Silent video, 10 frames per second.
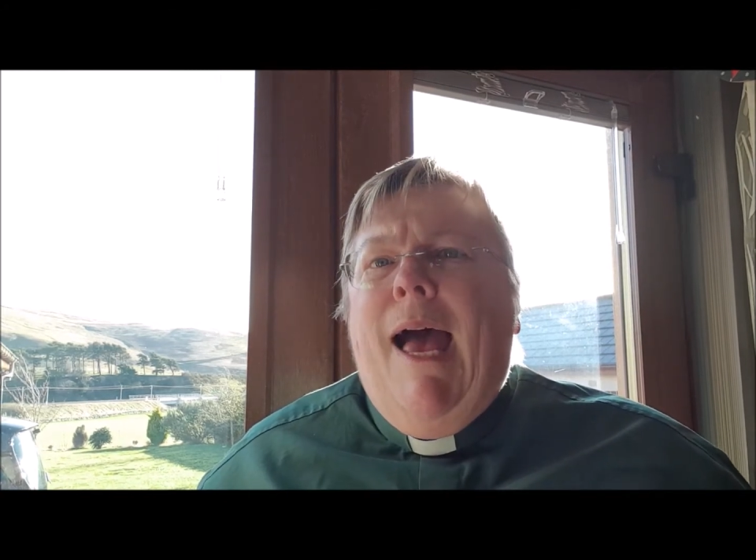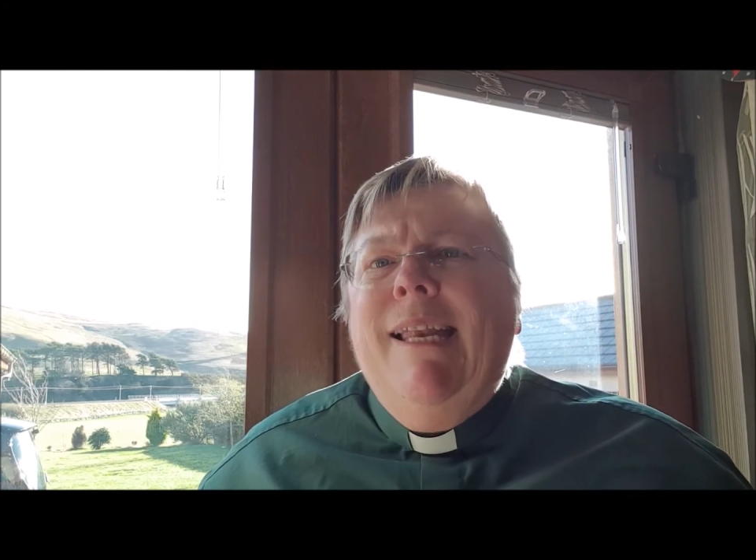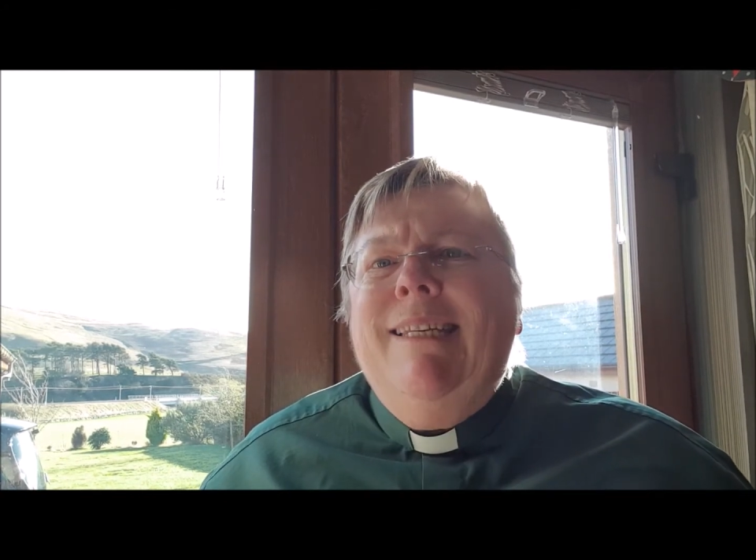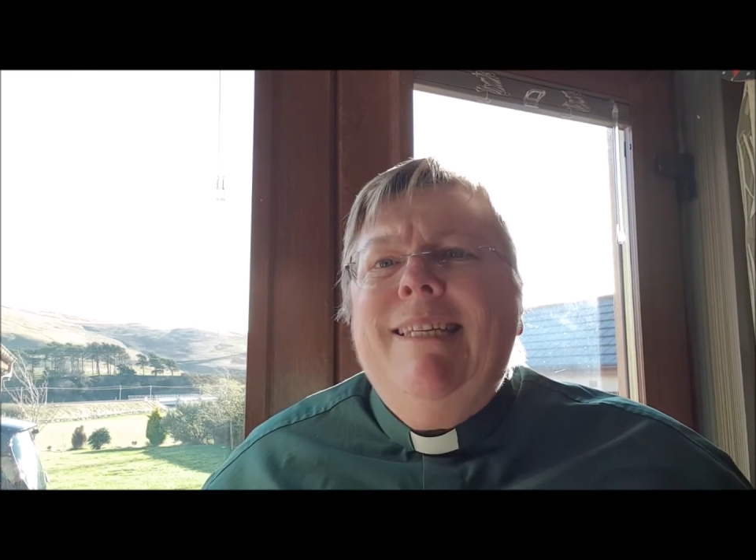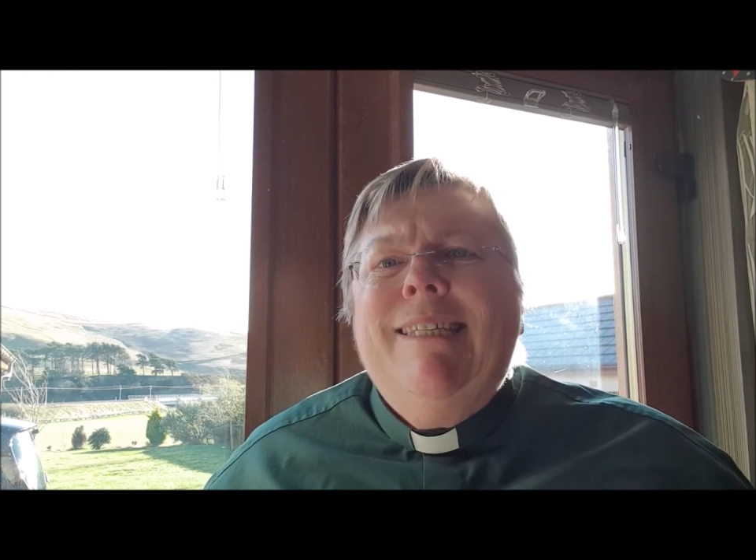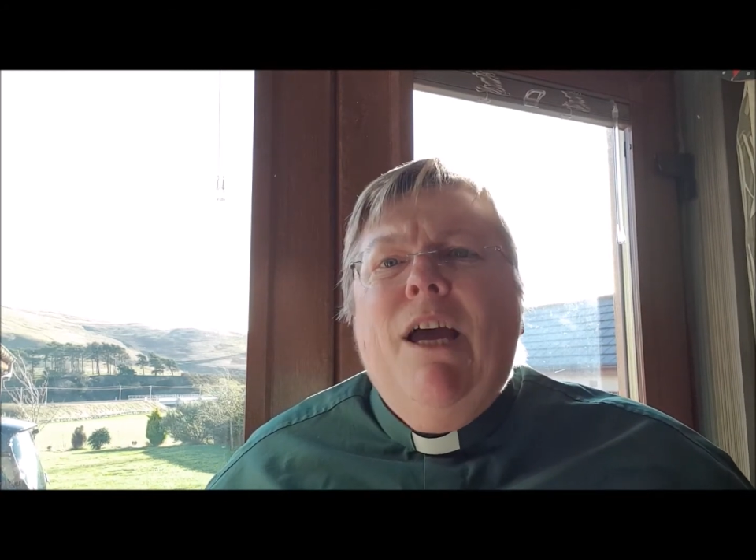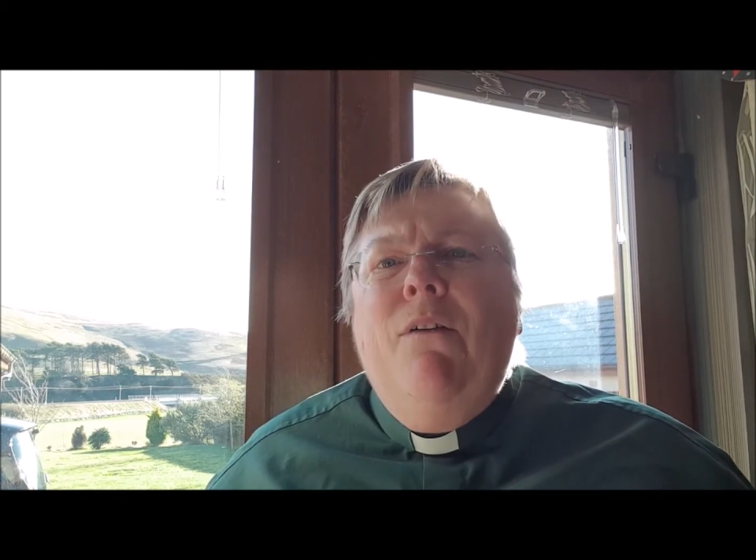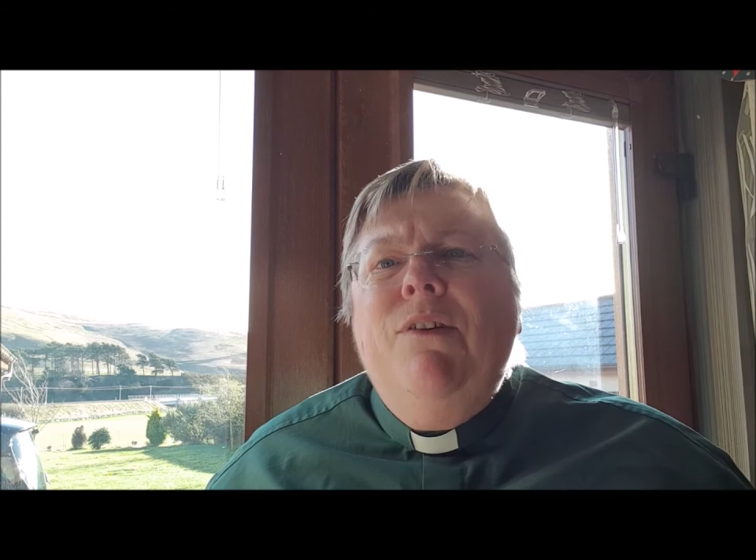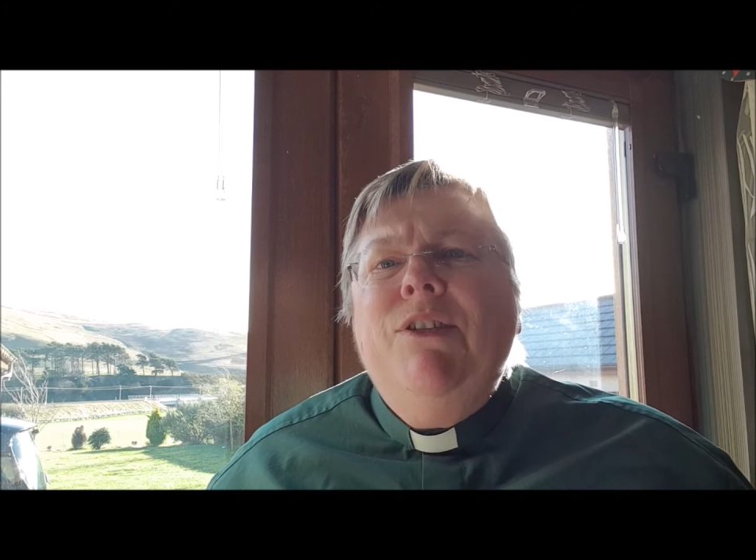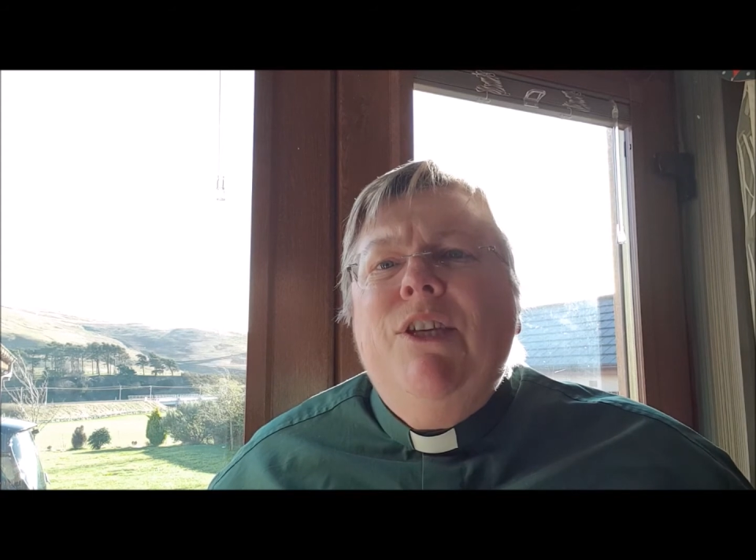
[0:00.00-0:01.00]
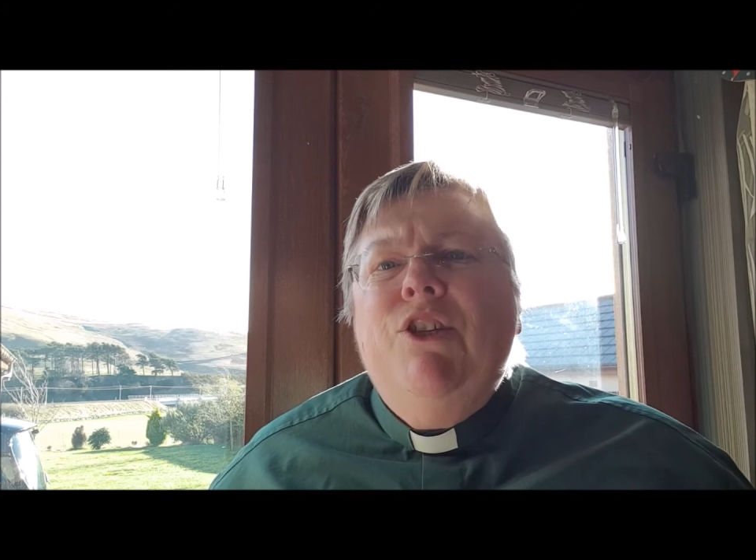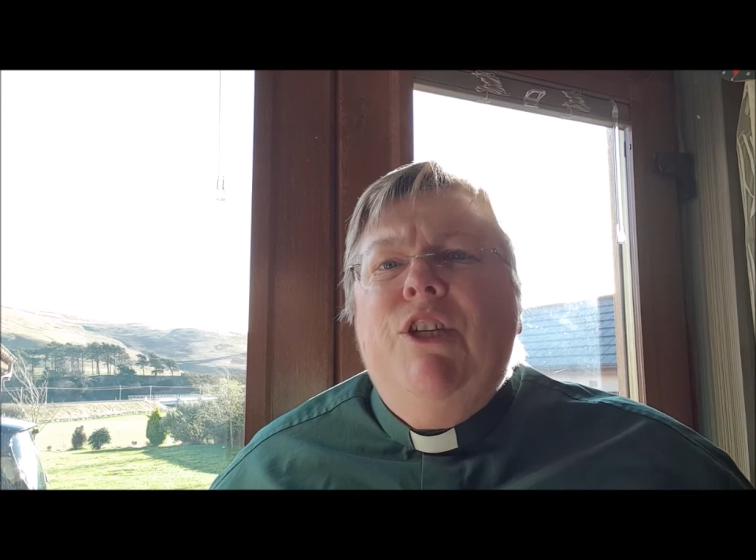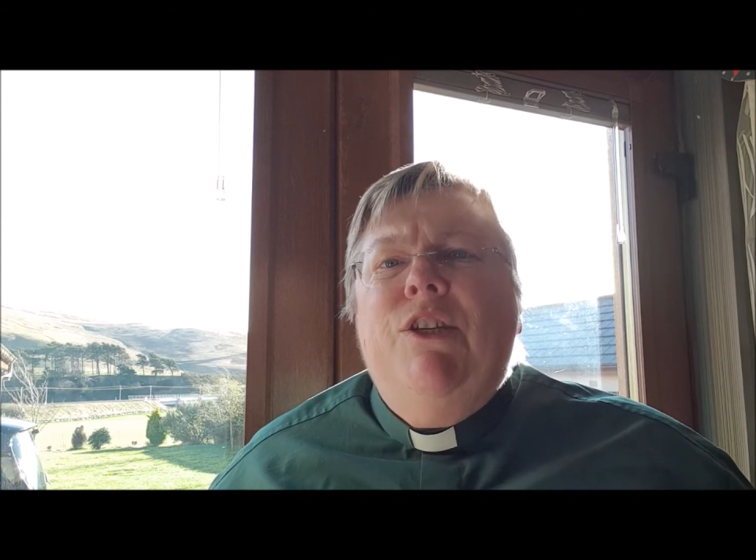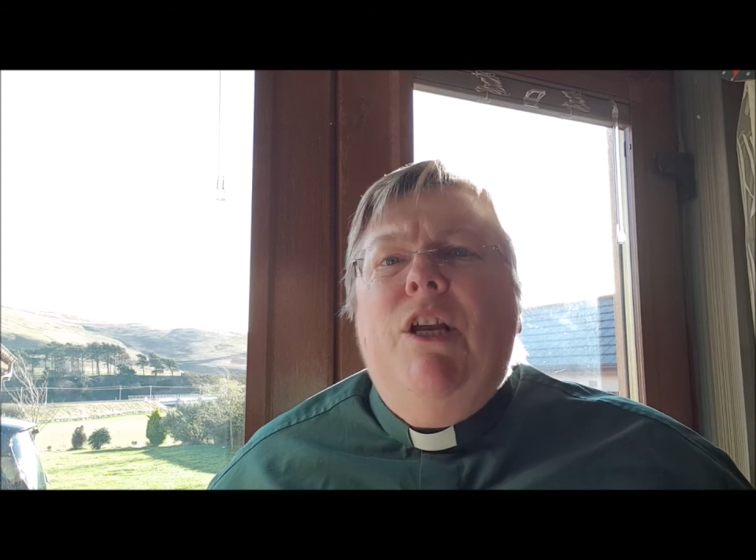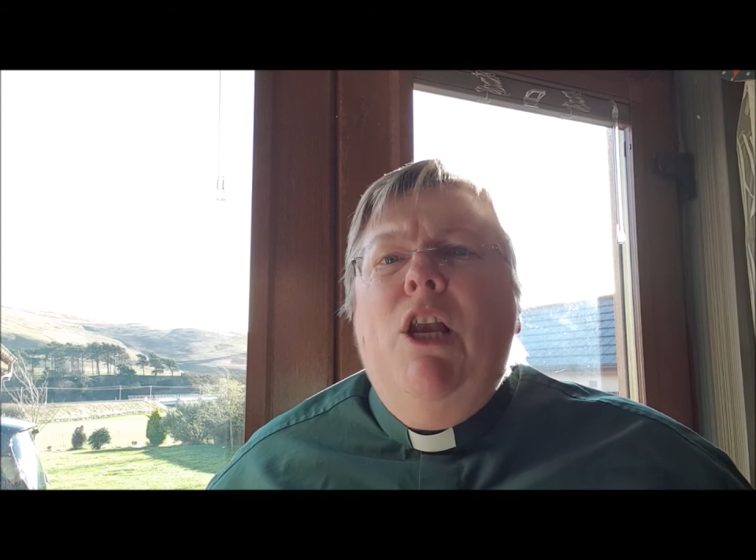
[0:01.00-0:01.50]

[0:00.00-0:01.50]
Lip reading: and discovers that she's